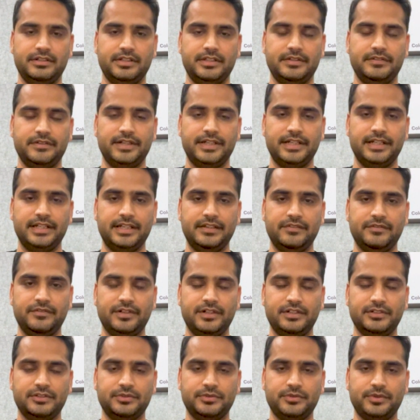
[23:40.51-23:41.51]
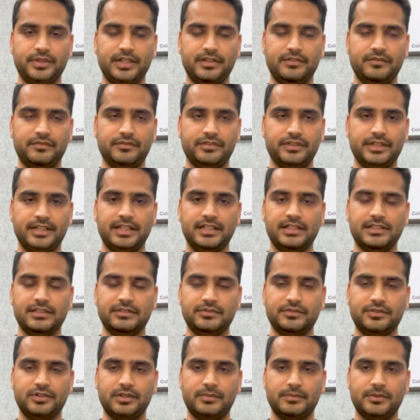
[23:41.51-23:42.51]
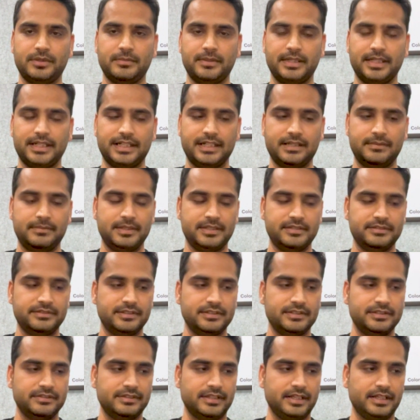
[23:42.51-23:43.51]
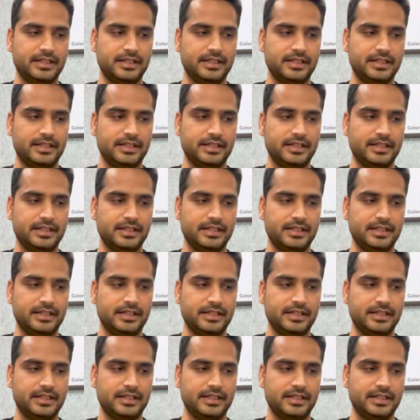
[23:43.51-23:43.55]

Diwali first wave sales from the marketplaces,